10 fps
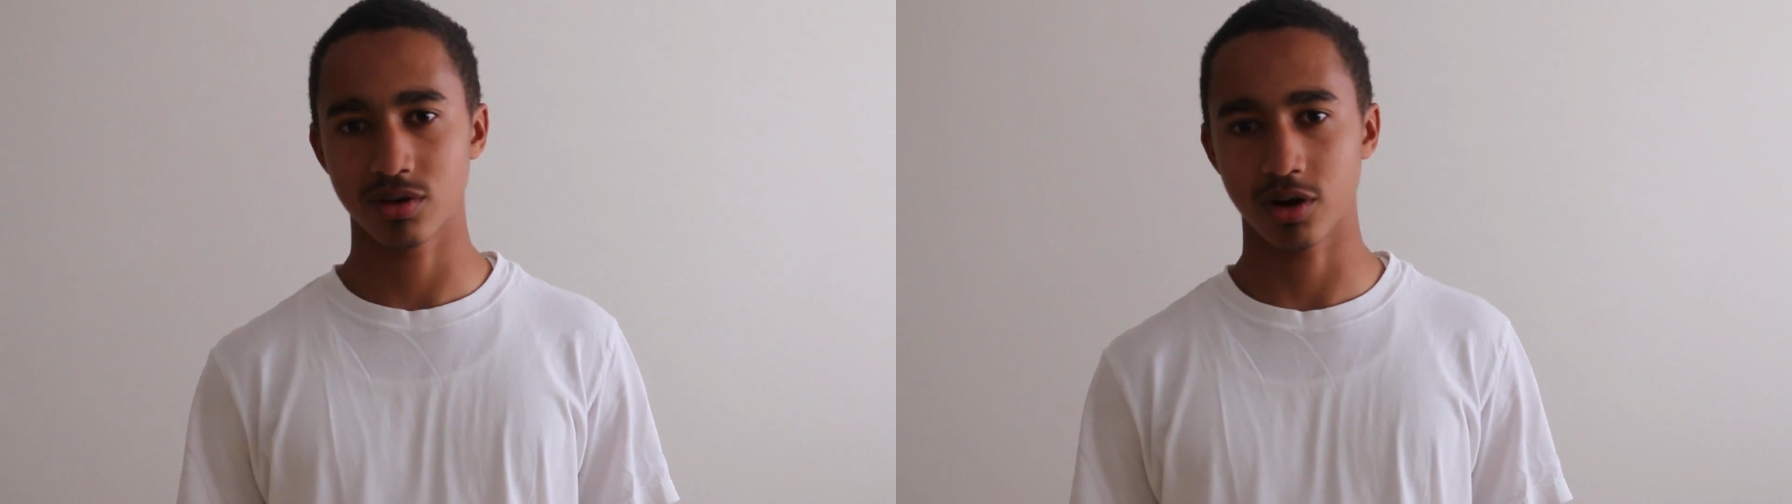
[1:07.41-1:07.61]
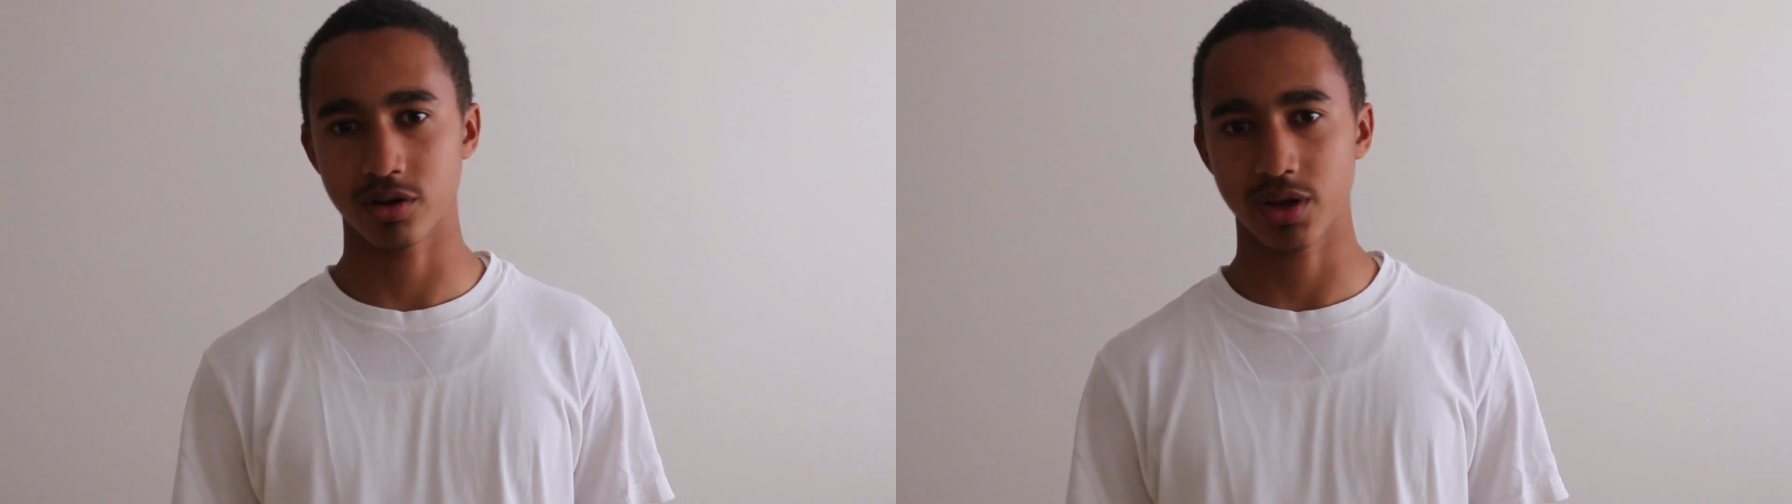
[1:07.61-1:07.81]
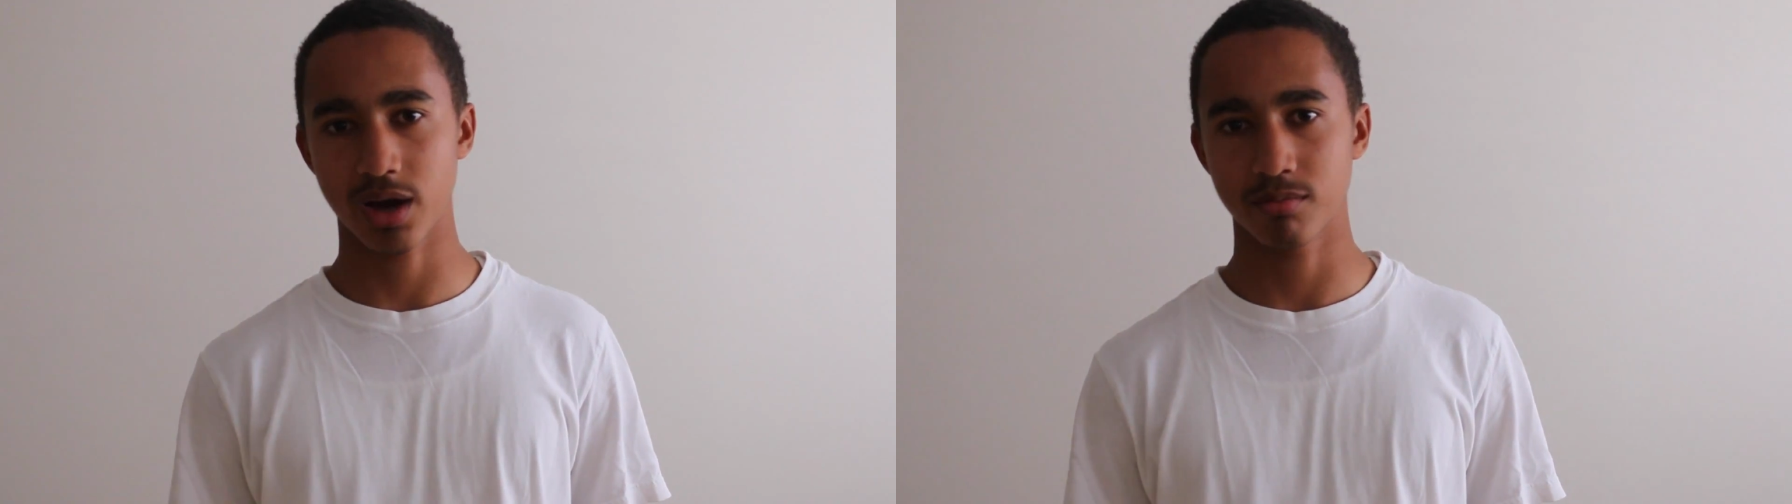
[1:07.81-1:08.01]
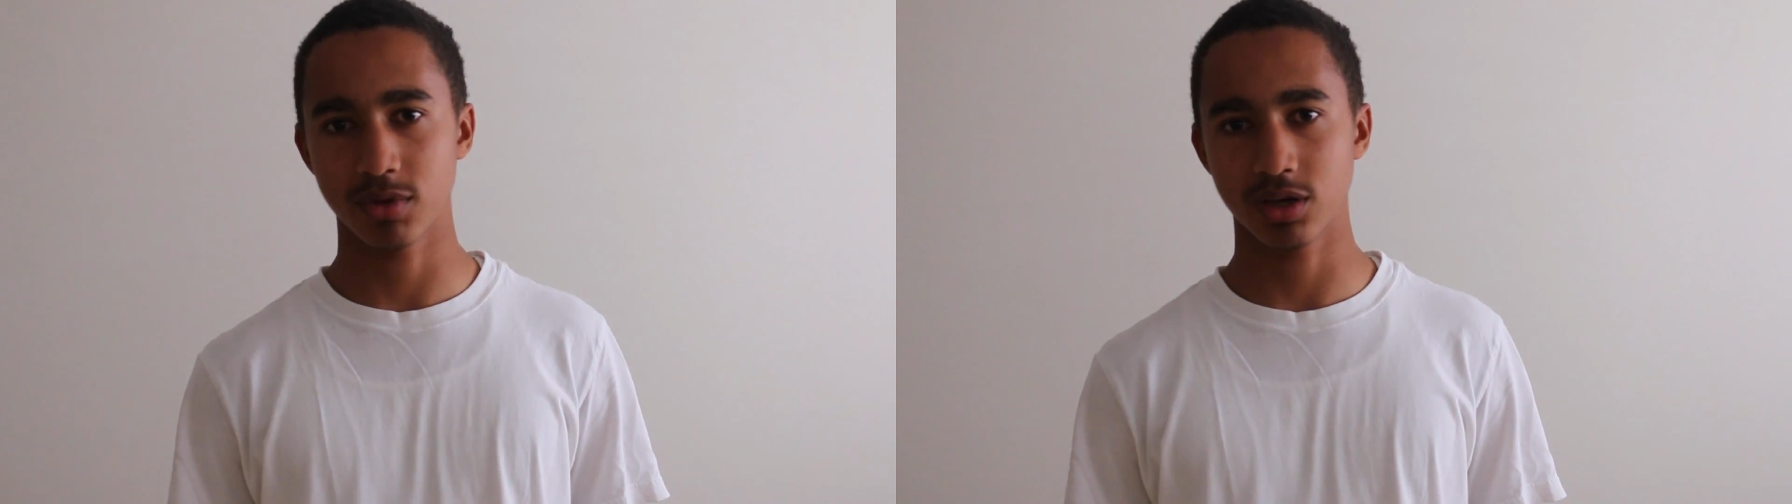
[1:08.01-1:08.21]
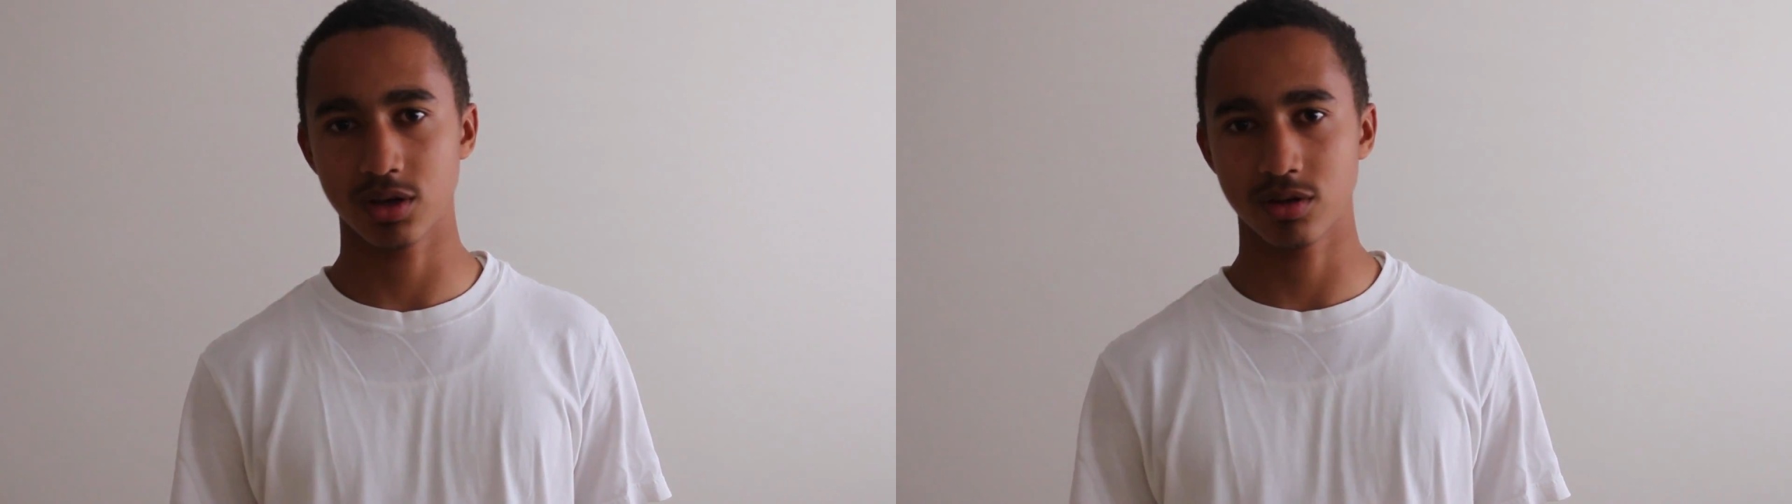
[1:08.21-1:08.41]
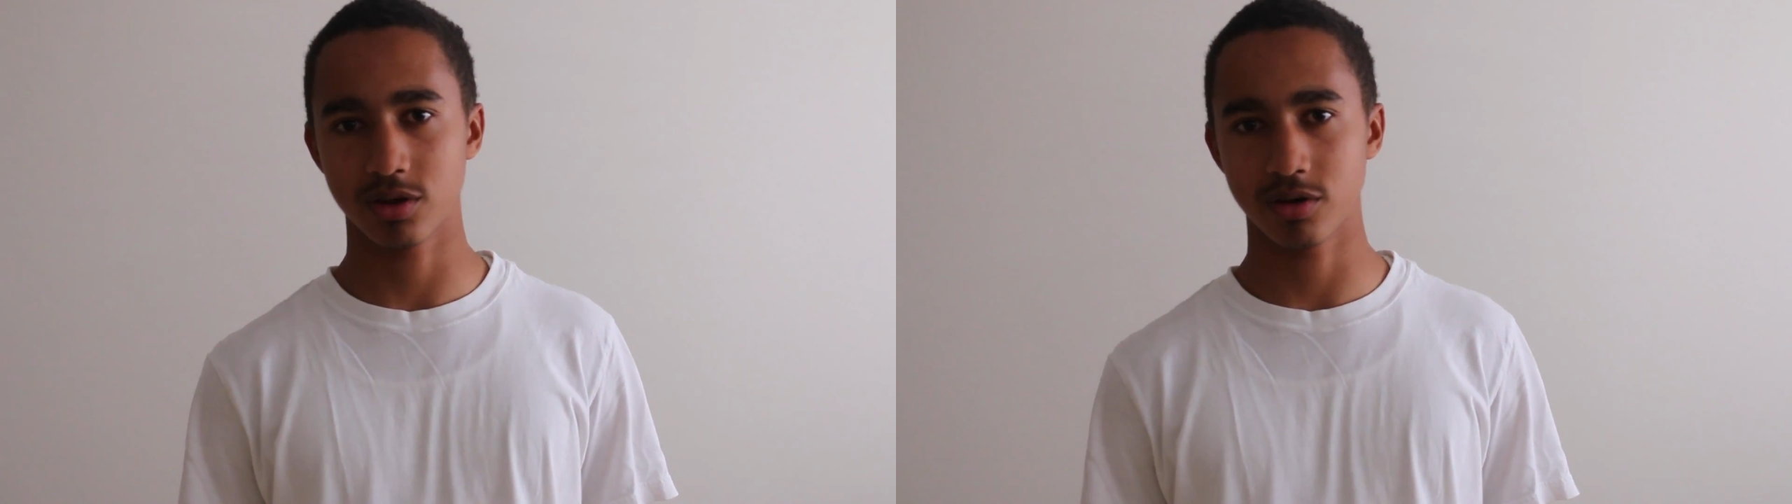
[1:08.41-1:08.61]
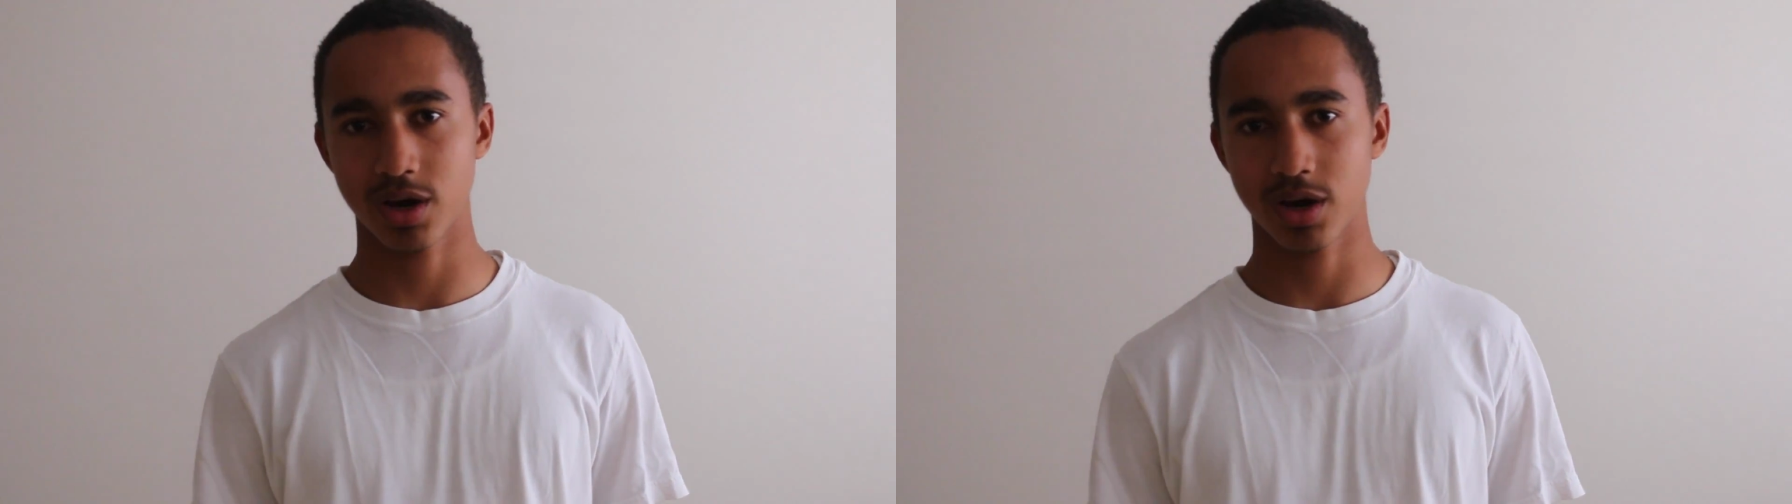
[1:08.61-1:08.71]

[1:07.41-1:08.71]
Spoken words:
are not meeting their